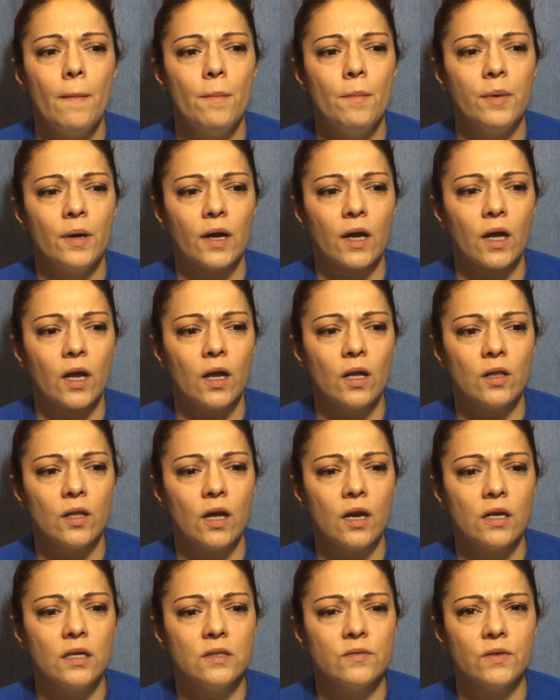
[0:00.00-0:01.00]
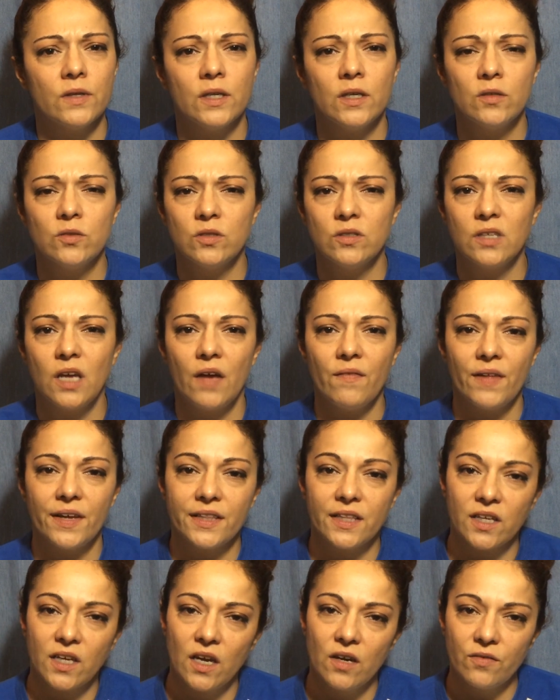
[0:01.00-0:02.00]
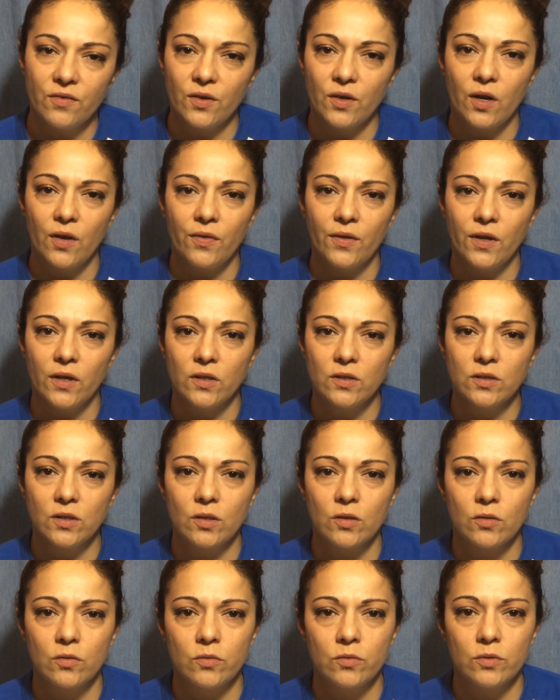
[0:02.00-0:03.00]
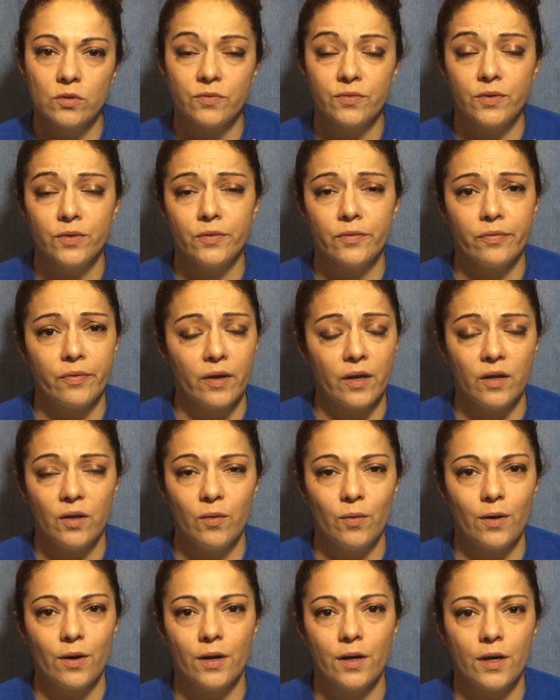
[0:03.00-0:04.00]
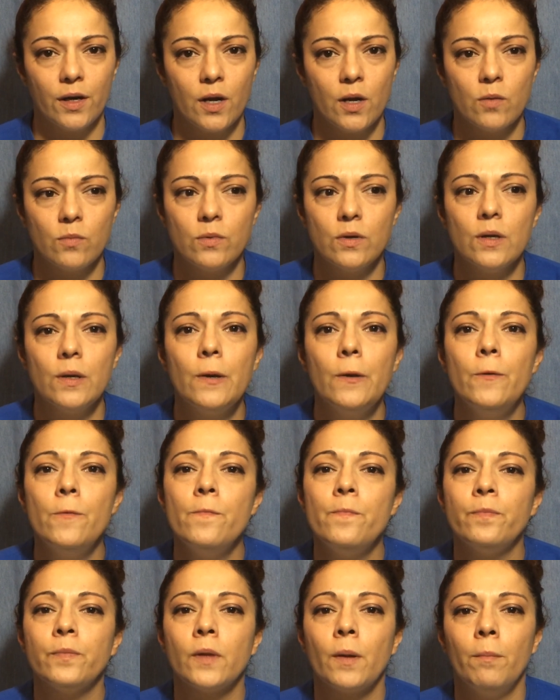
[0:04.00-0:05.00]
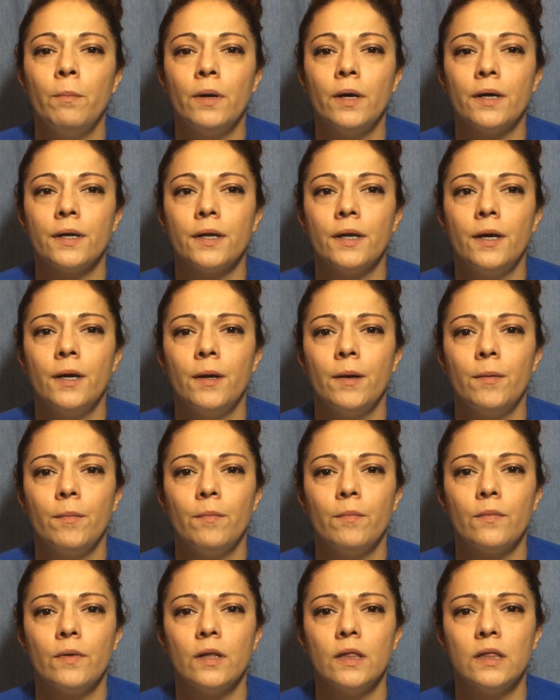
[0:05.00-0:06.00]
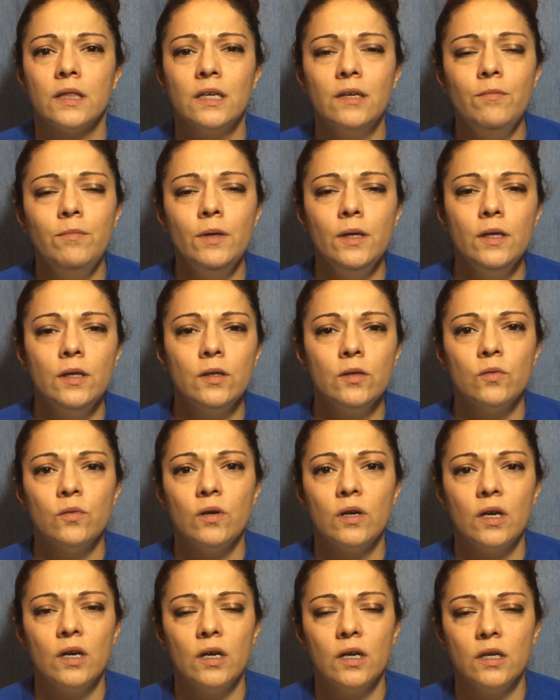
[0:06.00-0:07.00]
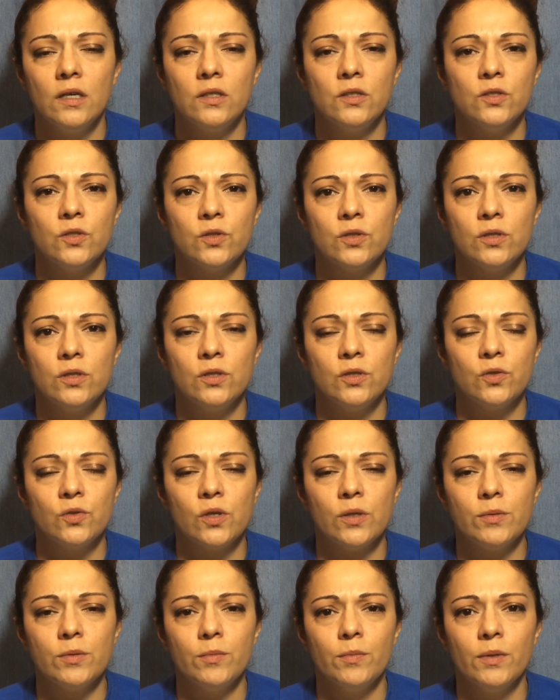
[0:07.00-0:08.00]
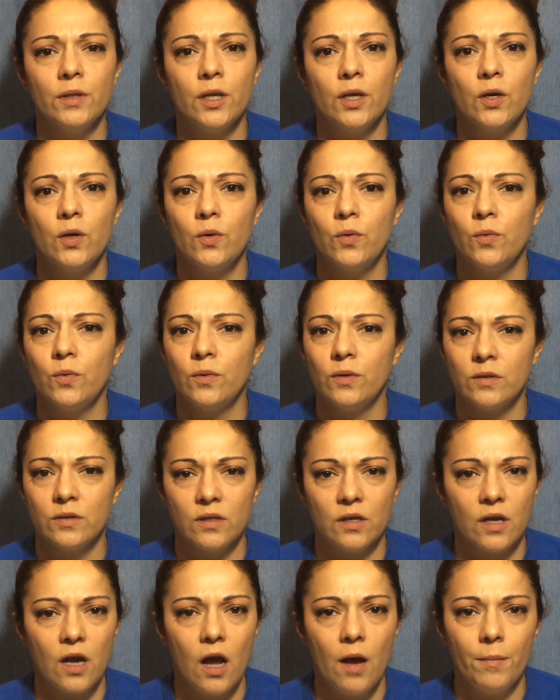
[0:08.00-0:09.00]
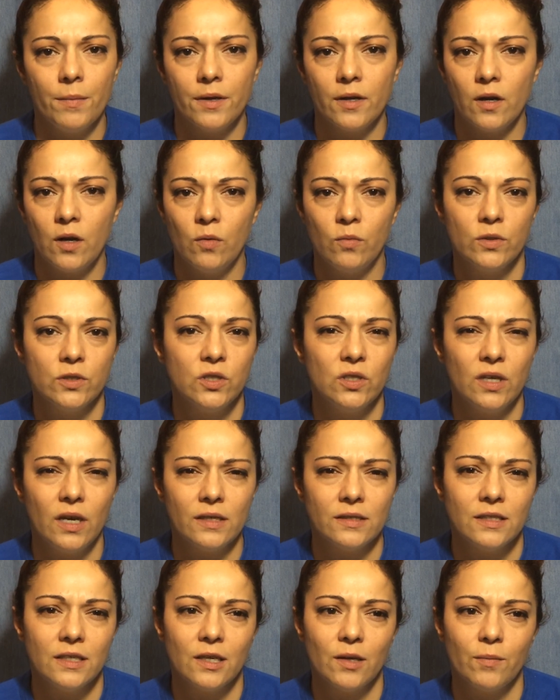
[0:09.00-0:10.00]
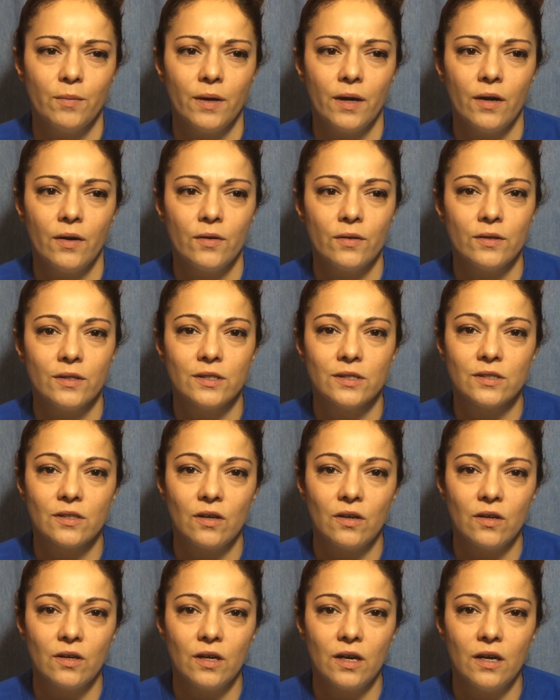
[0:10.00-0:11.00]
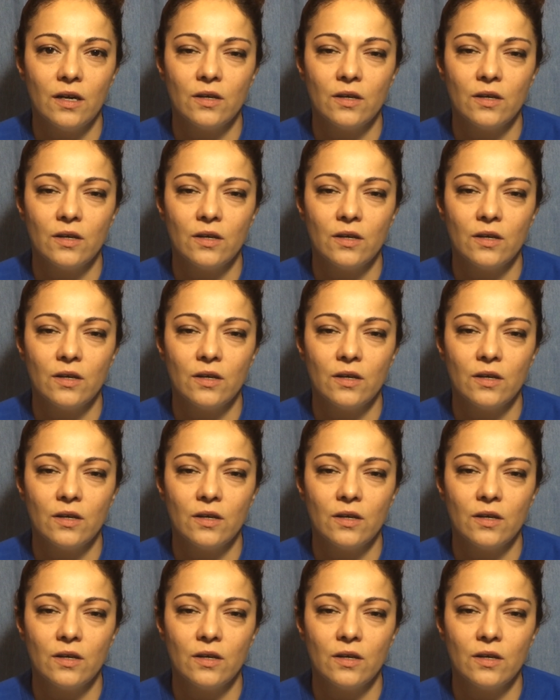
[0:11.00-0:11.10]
But a lot of his videos just have like the cover on there, so if you're a fan, you already know. But leave me in the description below a comment on what you guys think about the song.